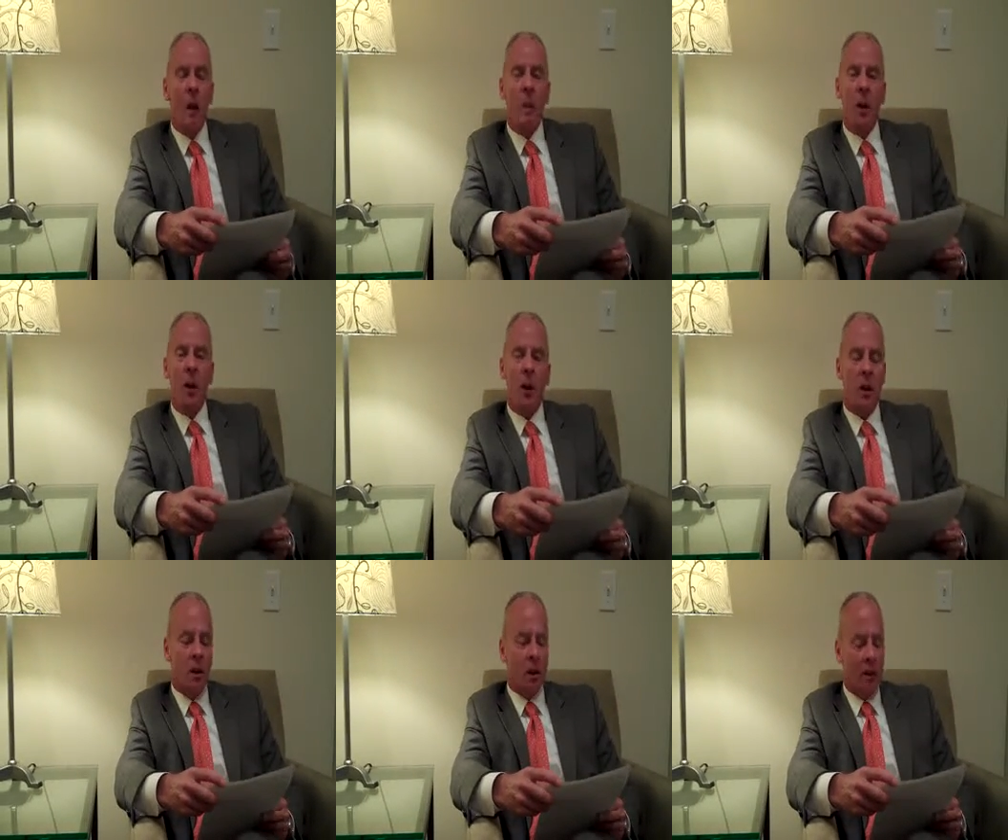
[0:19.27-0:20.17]
but there
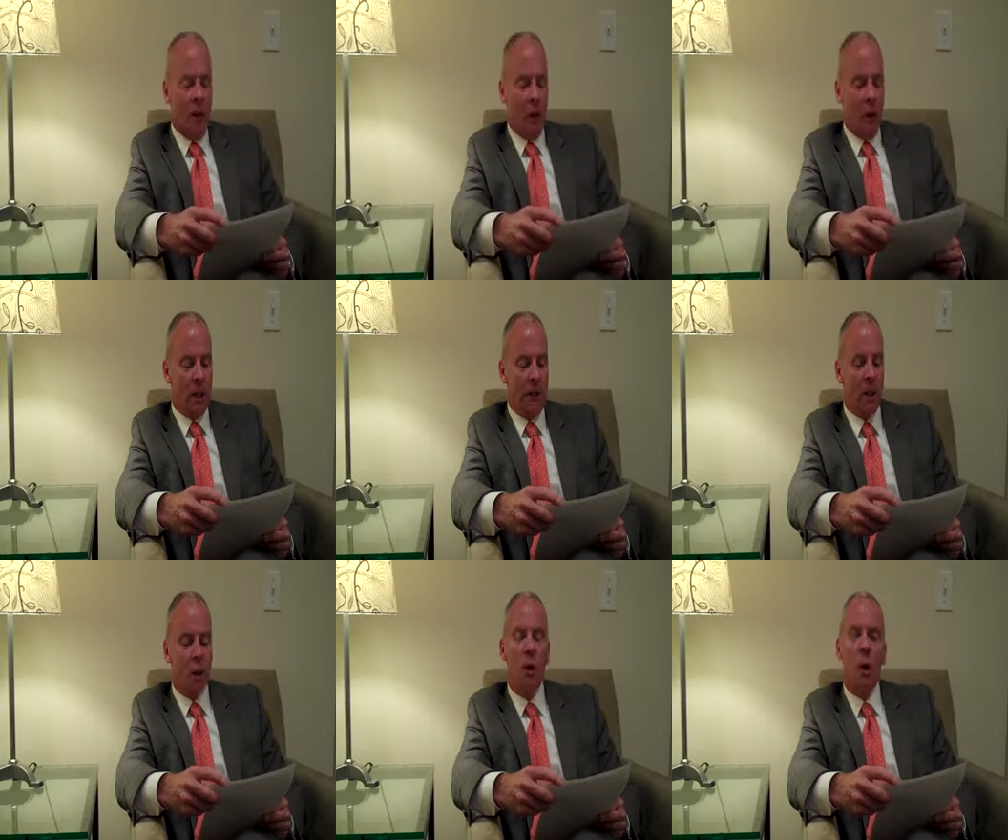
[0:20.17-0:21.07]
are now
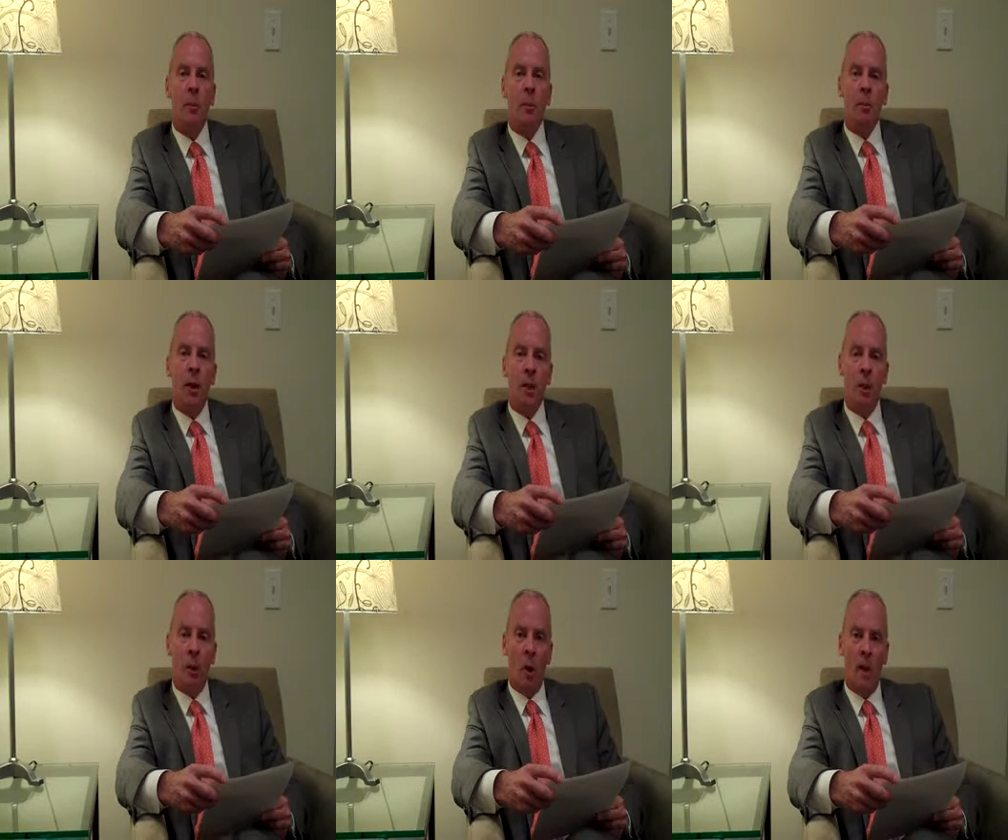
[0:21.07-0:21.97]
11 new homes brought to
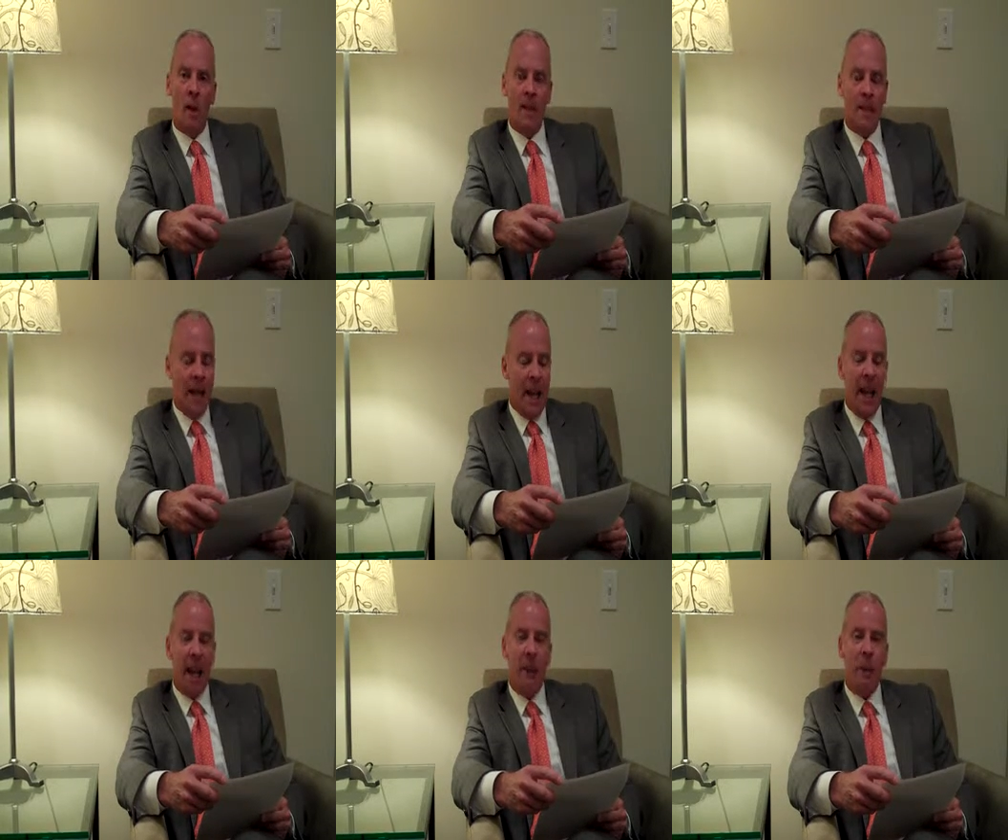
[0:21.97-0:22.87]
the market,
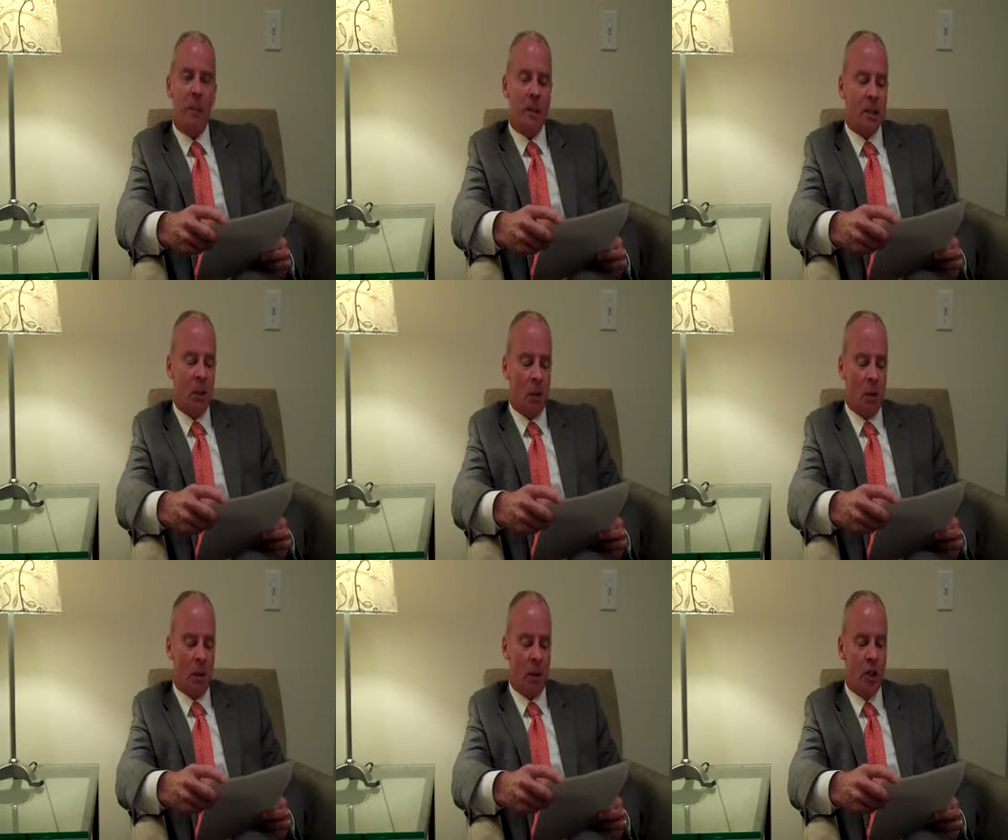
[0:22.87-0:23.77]
and that brings the
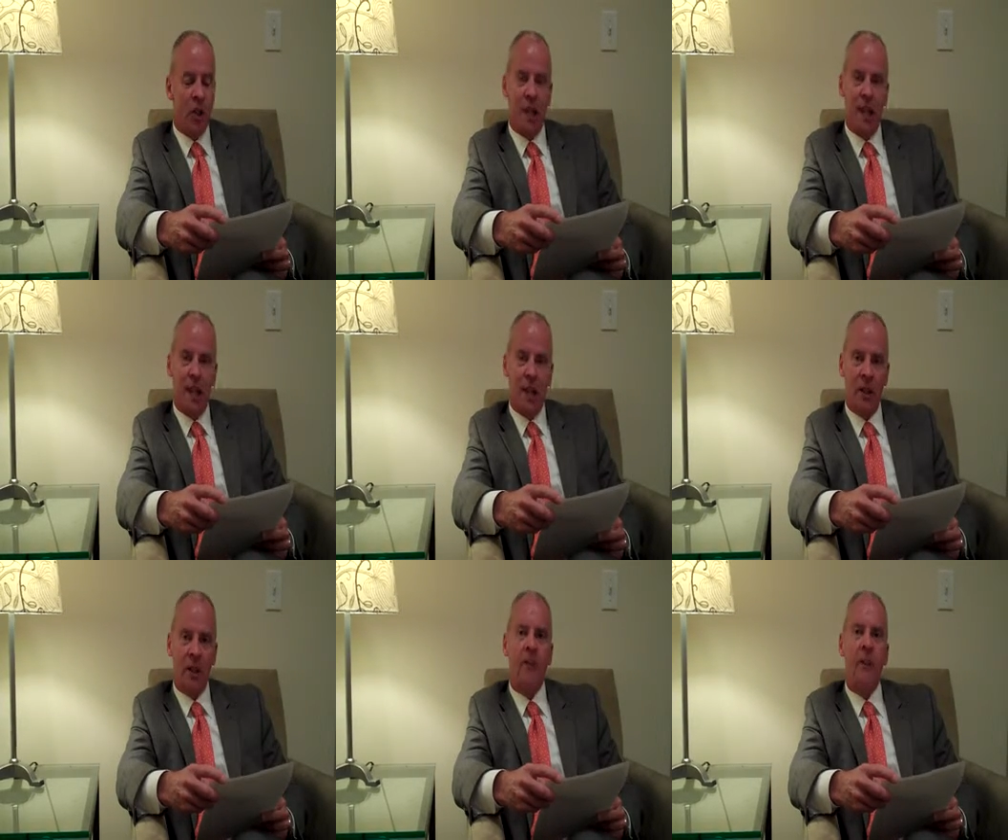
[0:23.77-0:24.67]
total in Chittenden
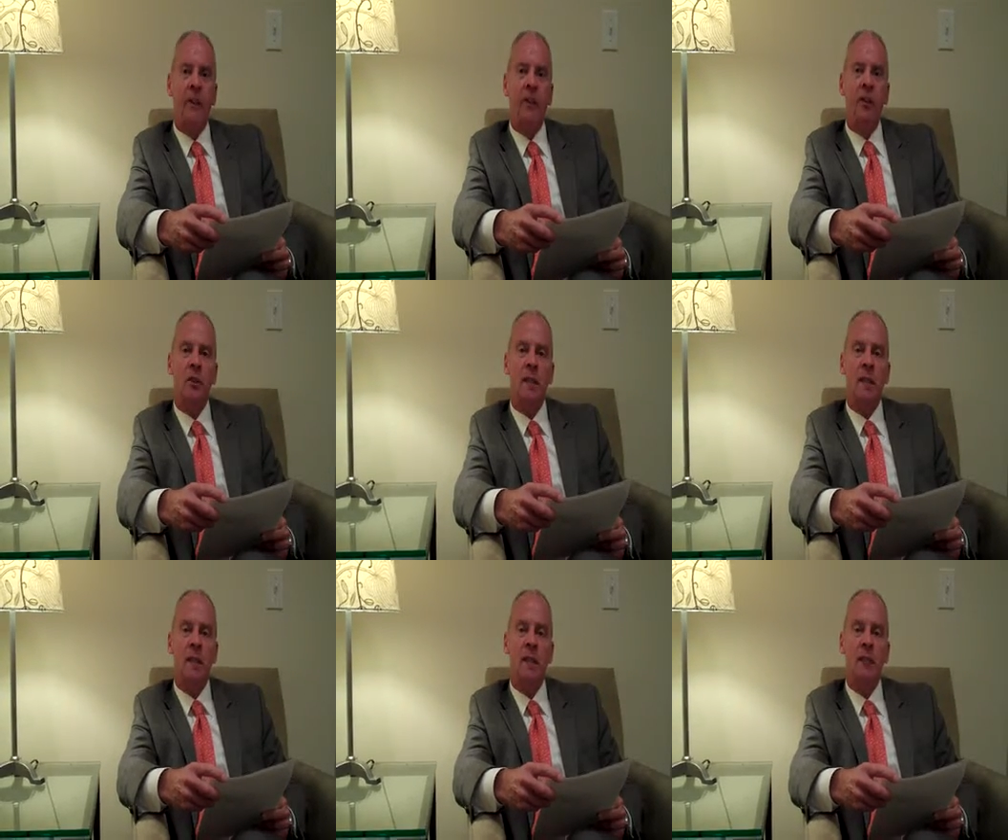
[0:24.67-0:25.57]
County to
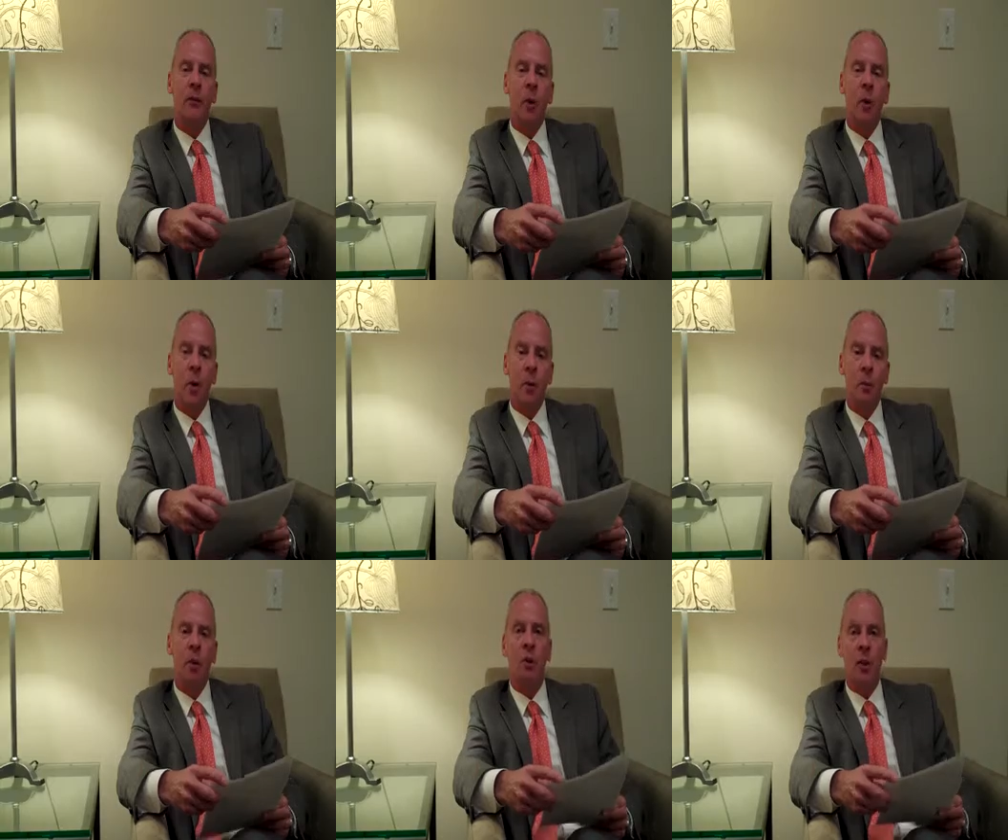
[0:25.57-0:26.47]
564
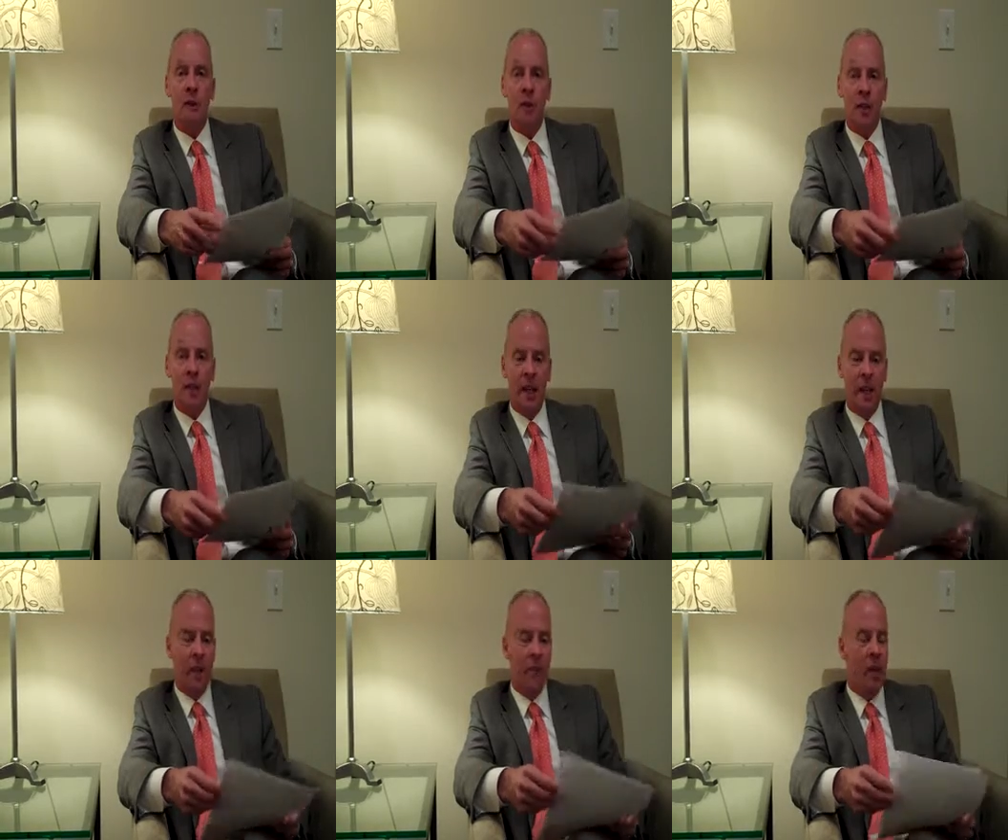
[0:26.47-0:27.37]
homes currently for
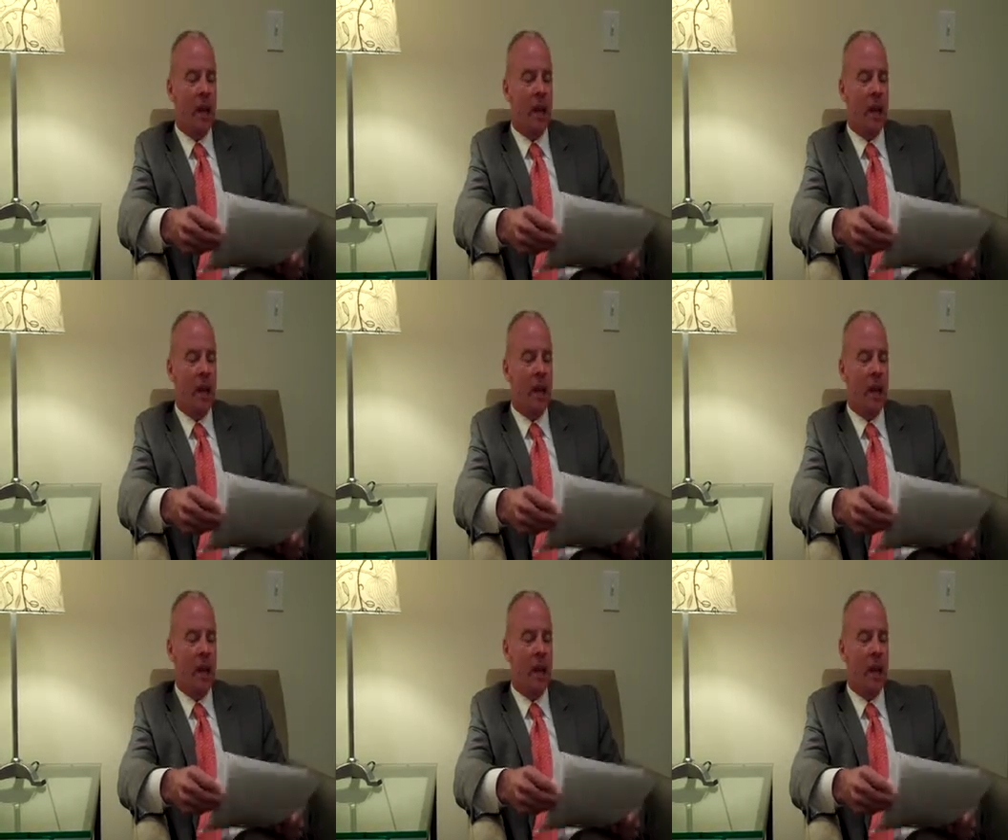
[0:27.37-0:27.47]
sale.